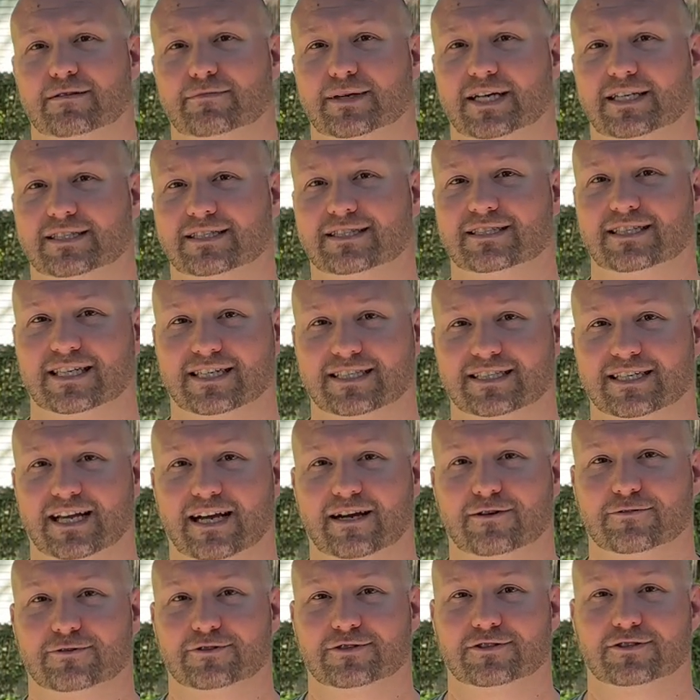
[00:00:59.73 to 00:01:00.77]
about 6
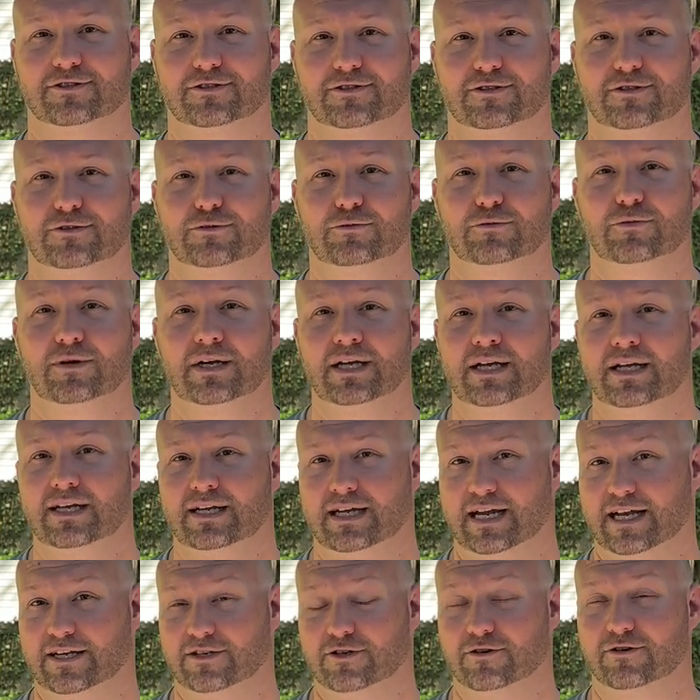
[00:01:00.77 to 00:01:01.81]
hours to do,
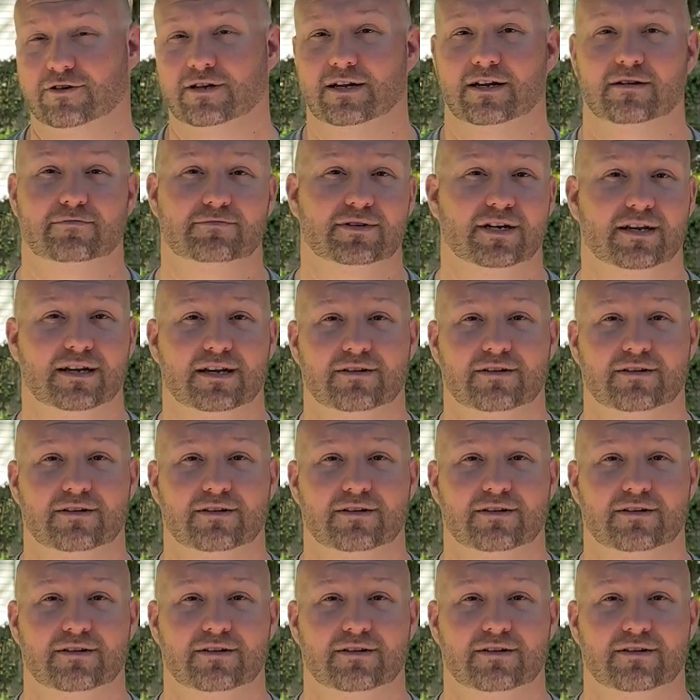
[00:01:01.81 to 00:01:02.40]
and you can get them done